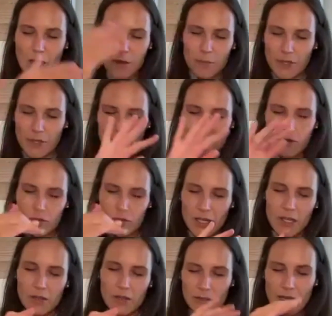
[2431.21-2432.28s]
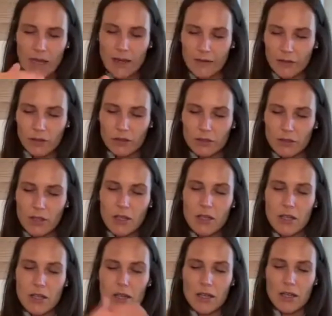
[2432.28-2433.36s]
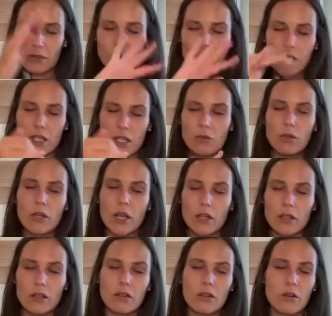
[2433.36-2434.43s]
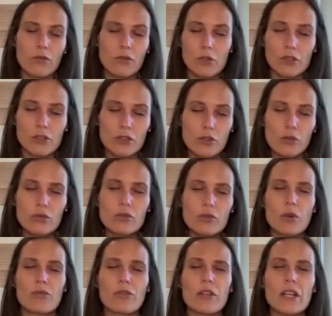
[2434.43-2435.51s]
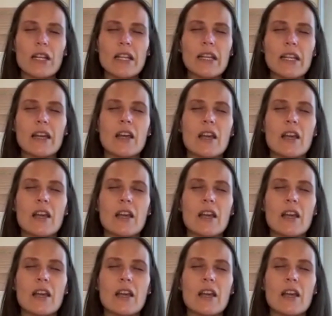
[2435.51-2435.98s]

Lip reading: because today you're an adult and today you can, of course, choose more freely.